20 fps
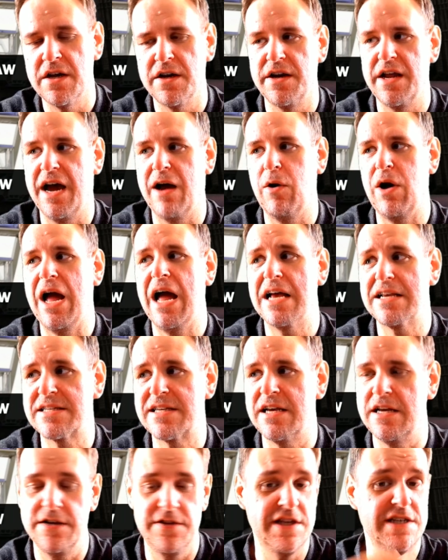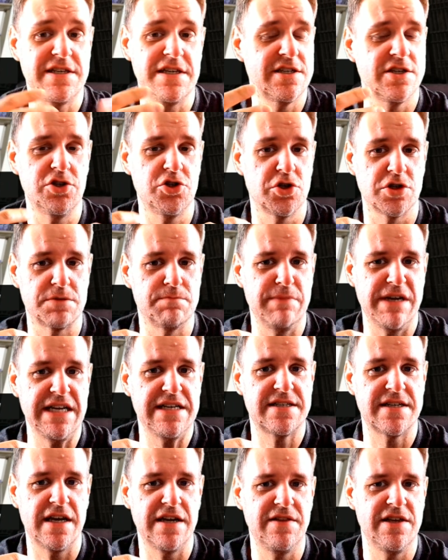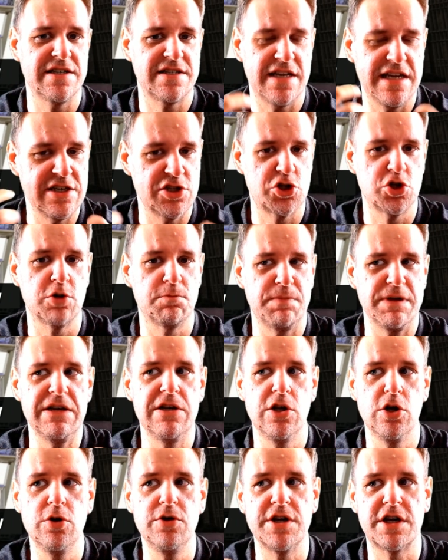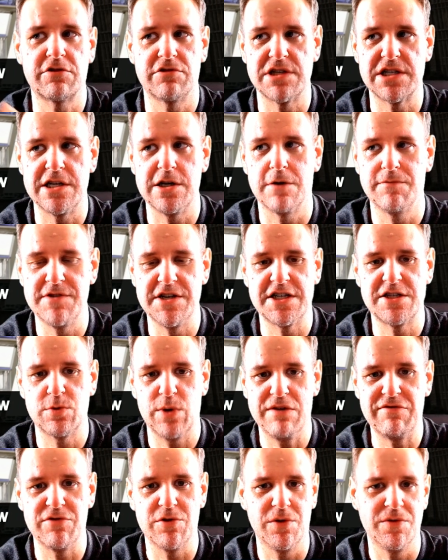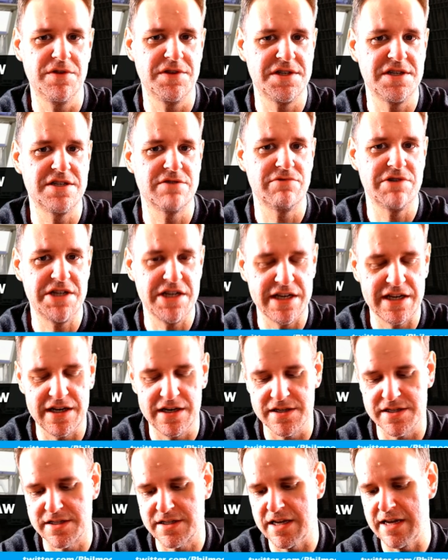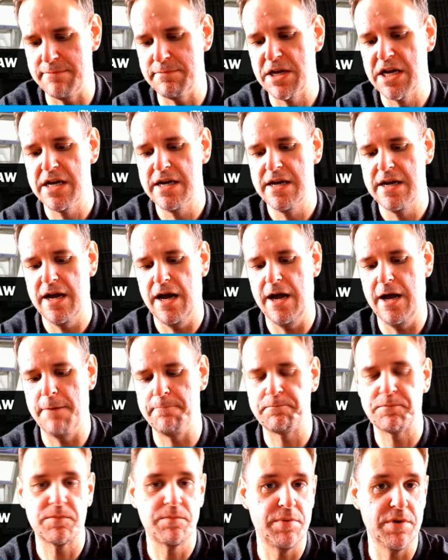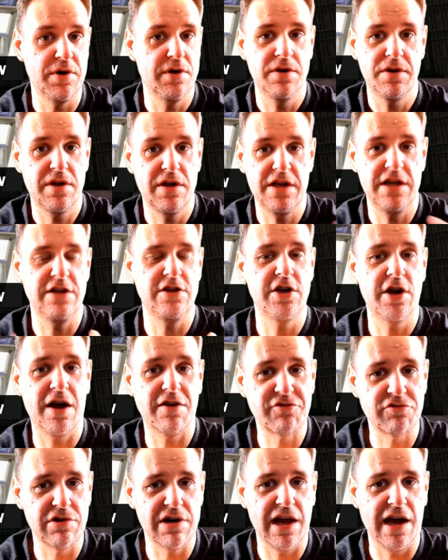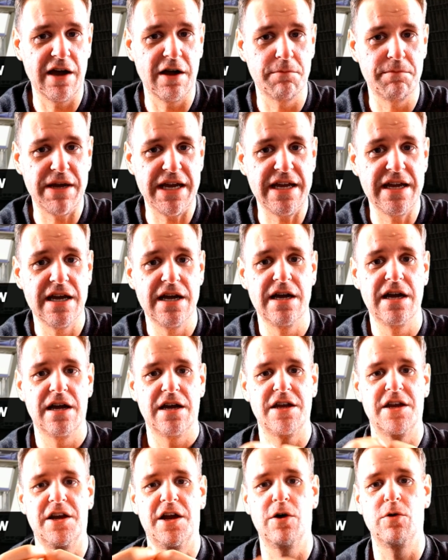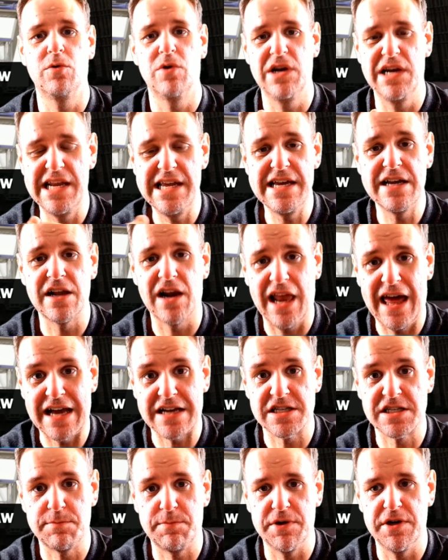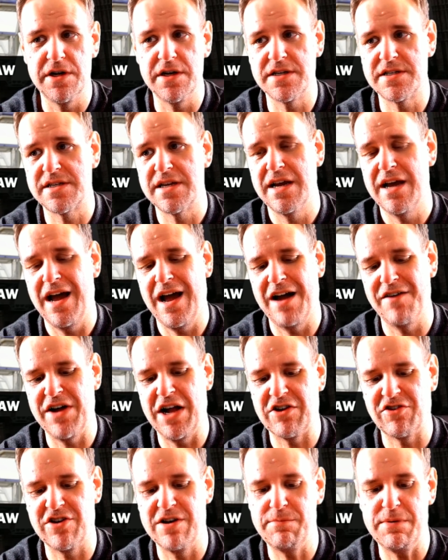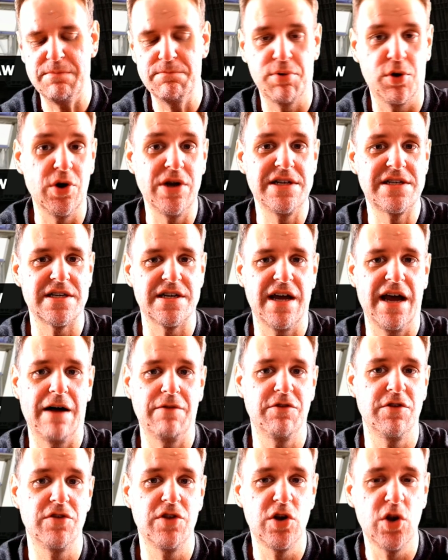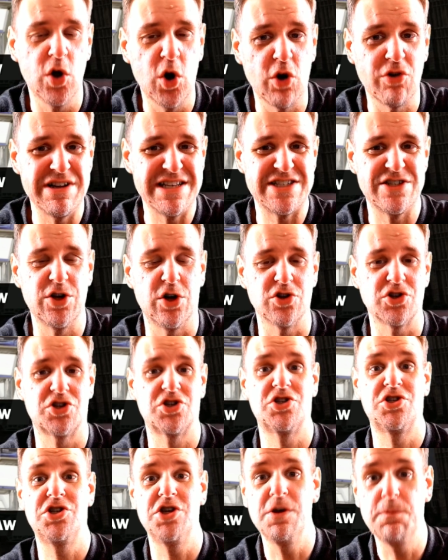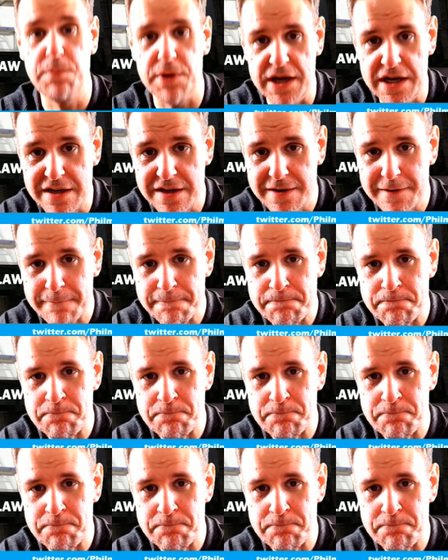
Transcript: Now, and this isn't just me saying this, it should be ludicrously obvious to everyone that this is a ridiculous scheme, but you don't have to rely on me. You know, legal experts have actually been pointing out that the law is not stupid,